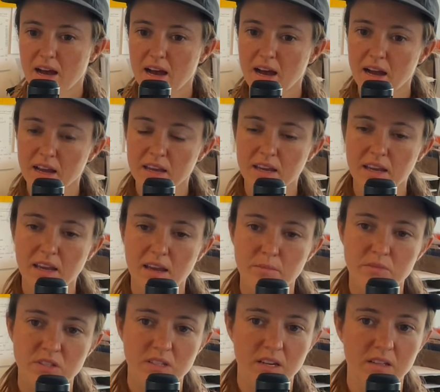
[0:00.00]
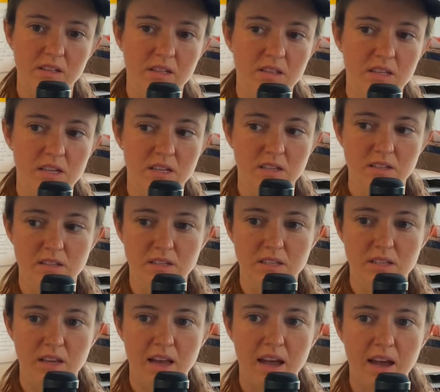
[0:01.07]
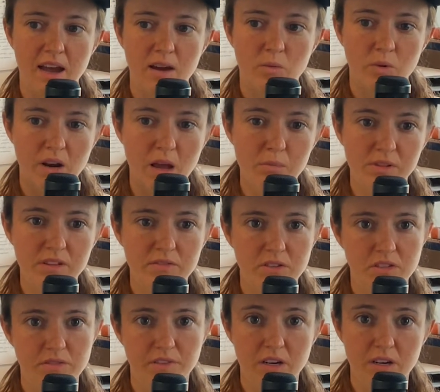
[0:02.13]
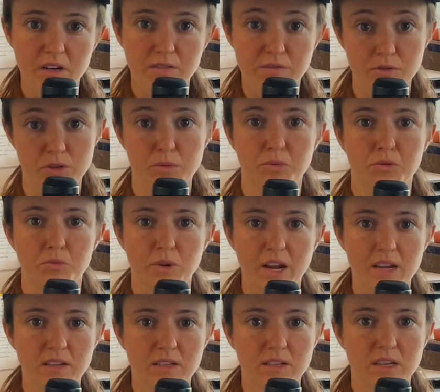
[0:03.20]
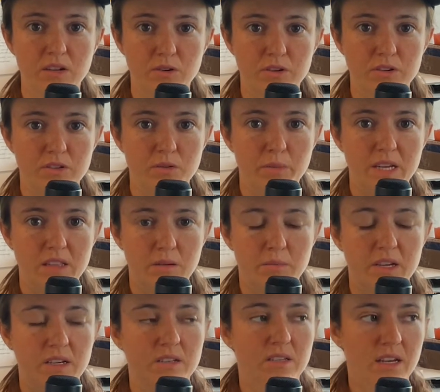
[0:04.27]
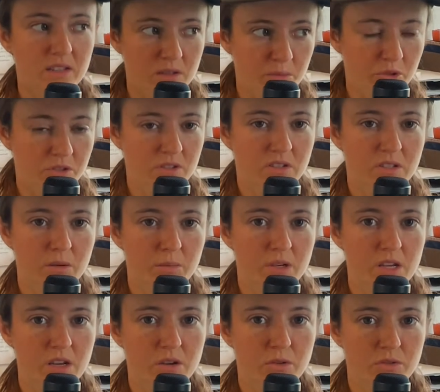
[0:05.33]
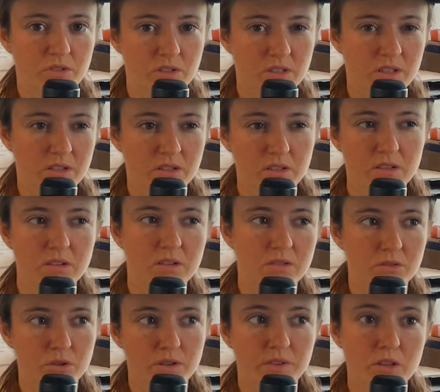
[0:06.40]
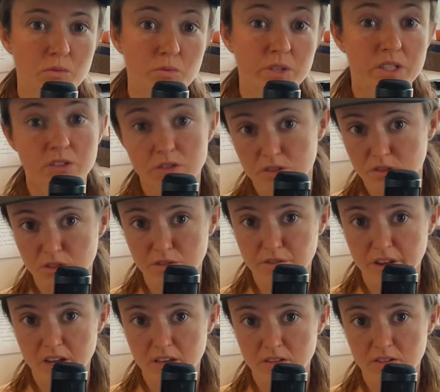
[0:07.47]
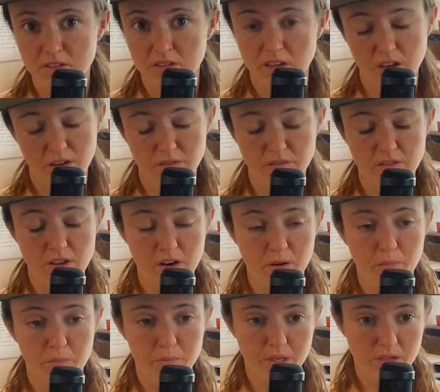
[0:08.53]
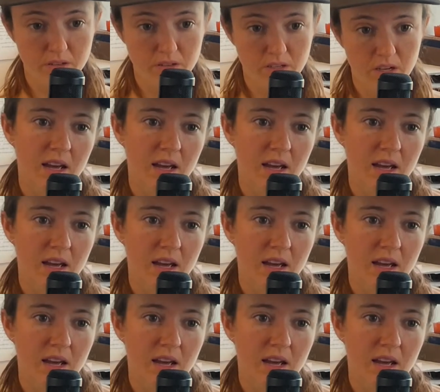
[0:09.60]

I am selling these at what I believe is a very affordable rate in order to make them accessible to somebody who's still sort of in the research phase of their build.